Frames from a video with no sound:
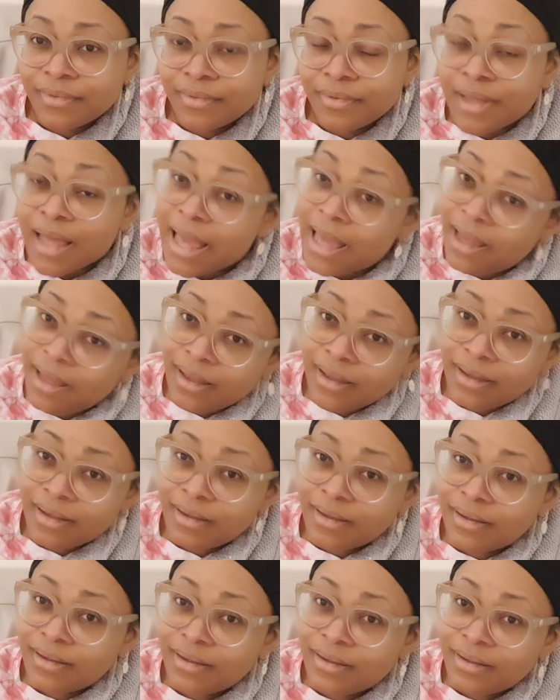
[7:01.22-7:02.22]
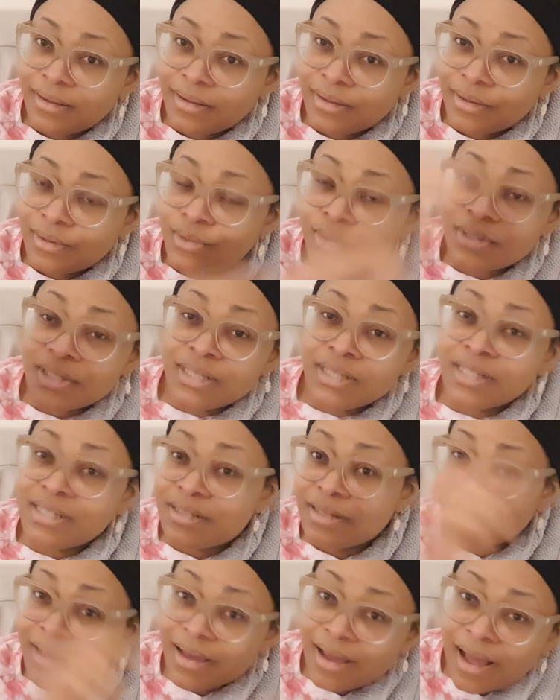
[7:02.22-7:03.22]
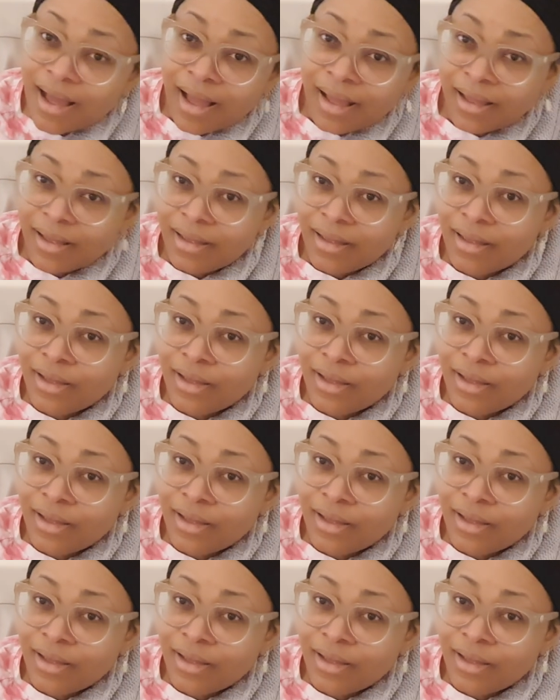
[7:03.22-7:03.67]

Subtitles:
Yeah? Does he need a car?